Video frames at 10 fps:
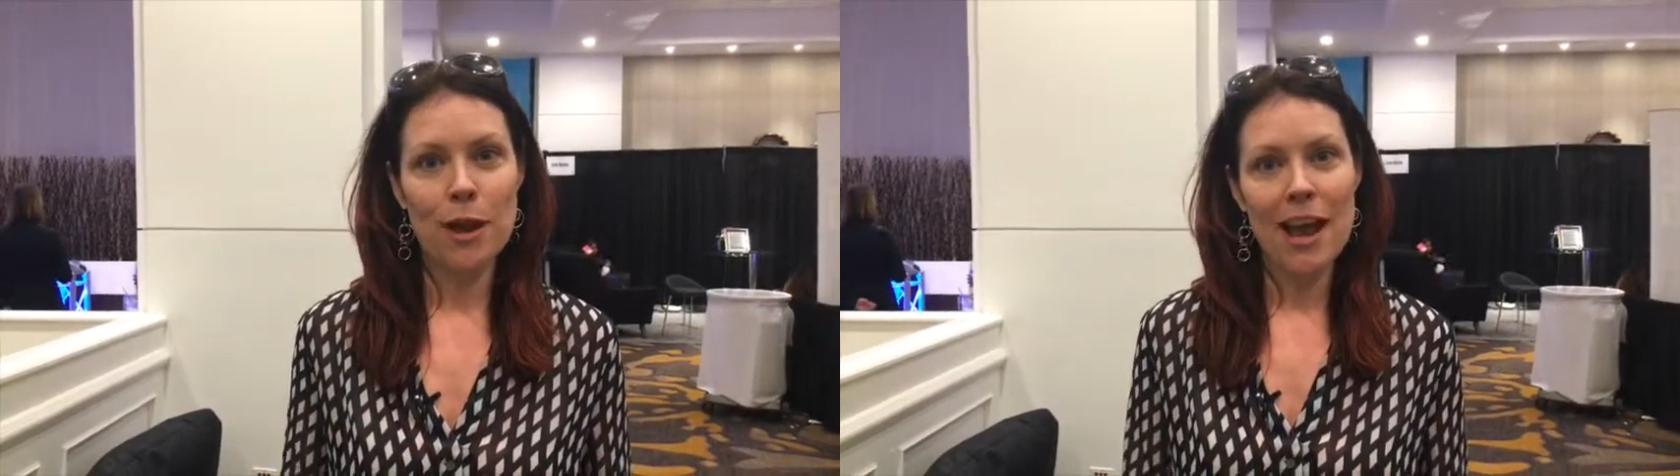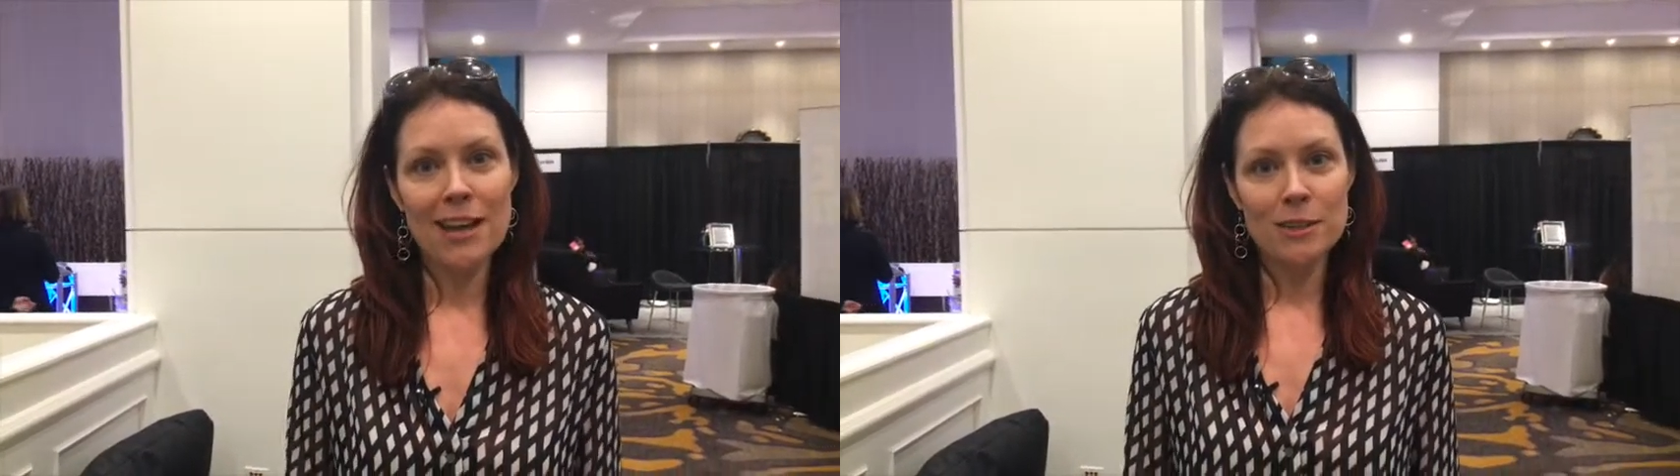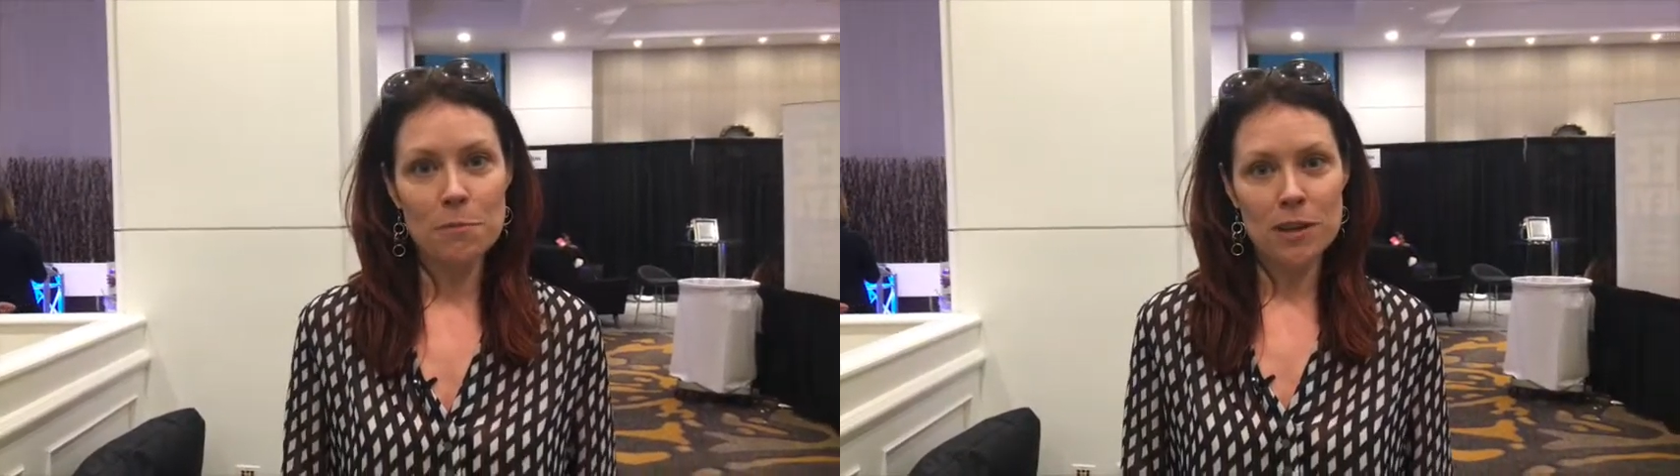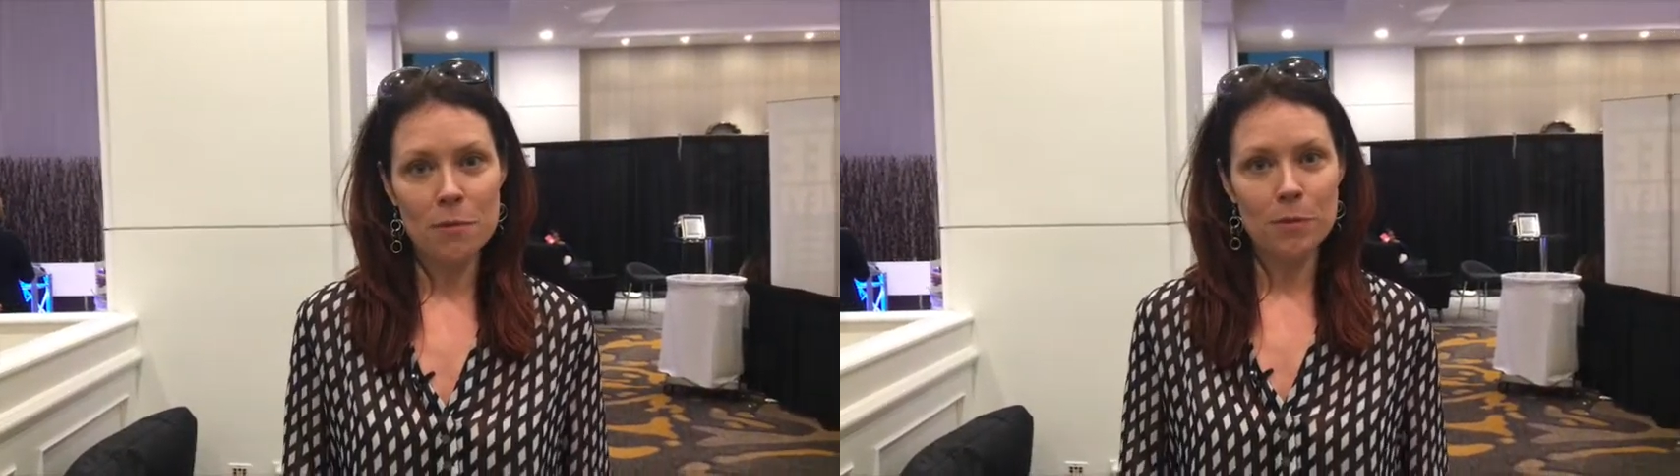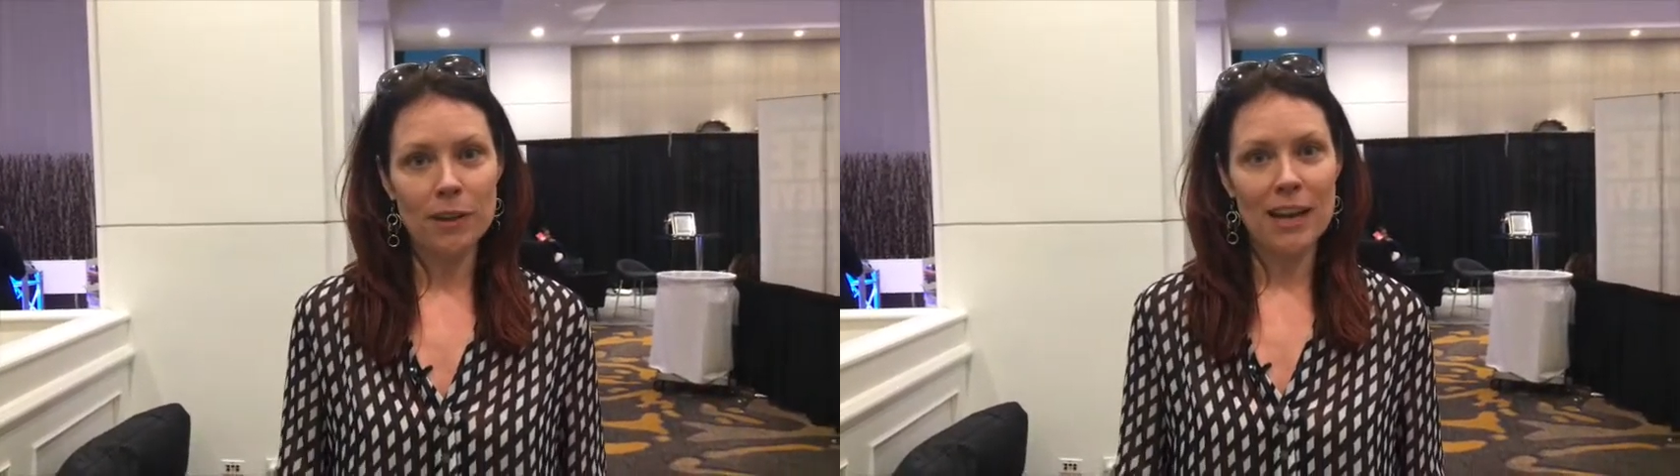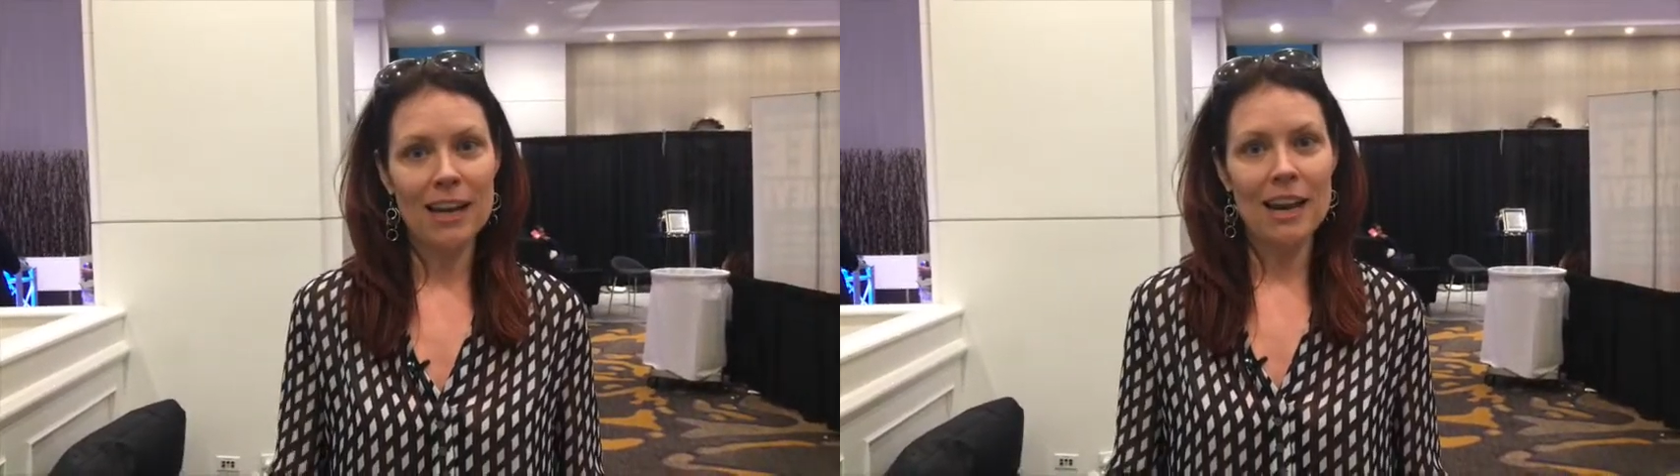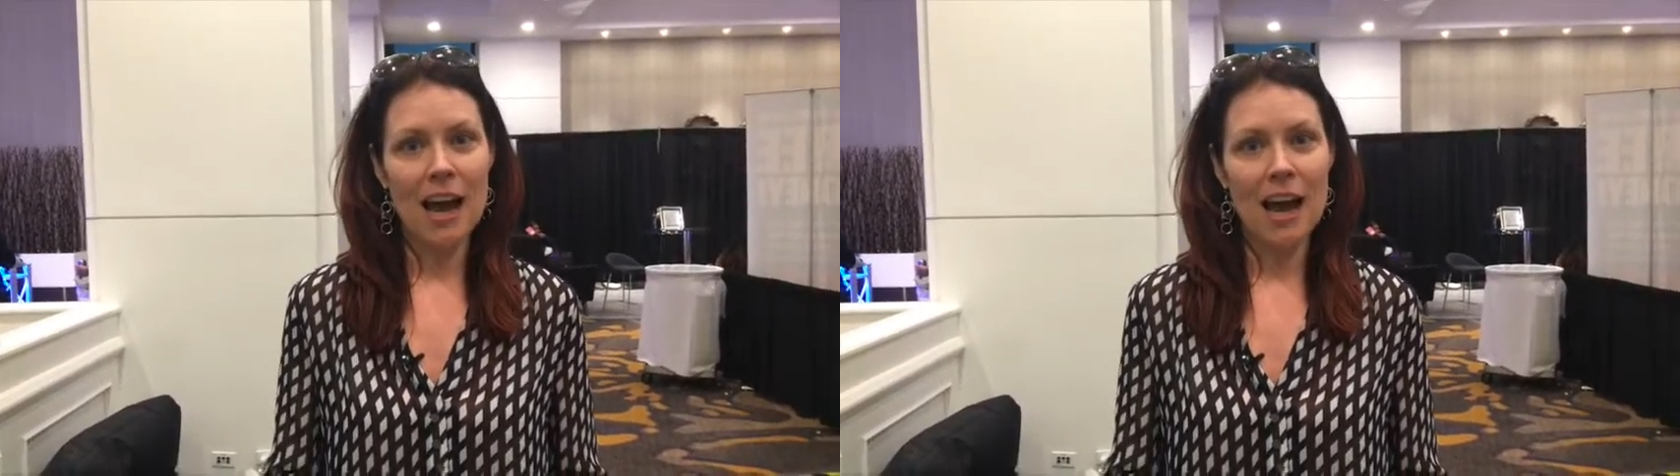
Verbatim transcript: I had to manipulate,